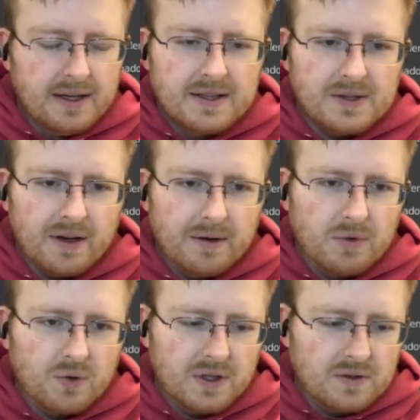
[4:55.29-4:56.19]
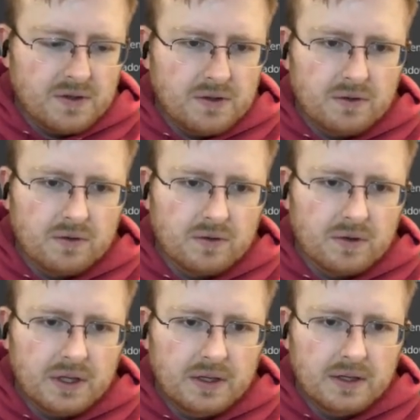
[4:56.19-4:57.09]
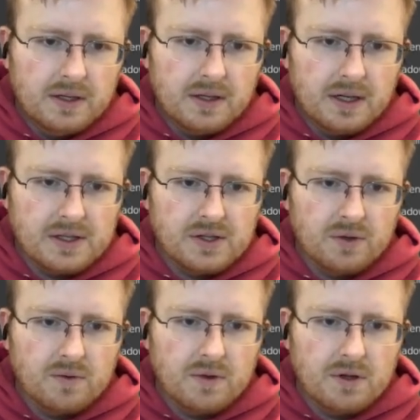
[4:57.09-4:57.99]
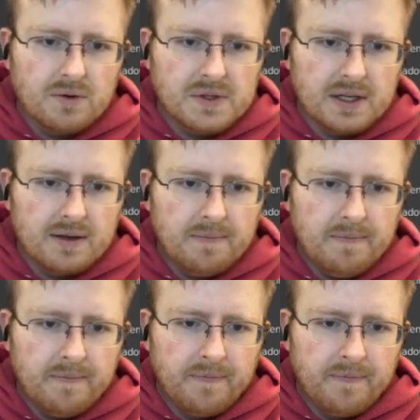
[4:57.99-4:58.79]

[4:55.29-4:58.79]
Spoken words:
So I'm going to extrude those in.